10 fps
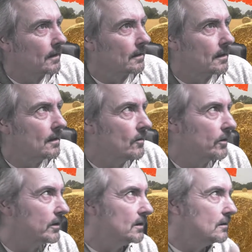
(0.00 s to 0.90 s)
Oh, I
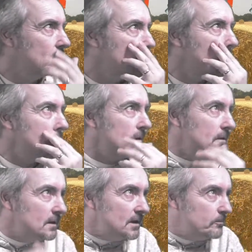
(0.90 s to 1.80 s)
see.
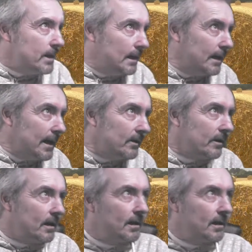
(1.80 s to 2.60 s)
In big letters there.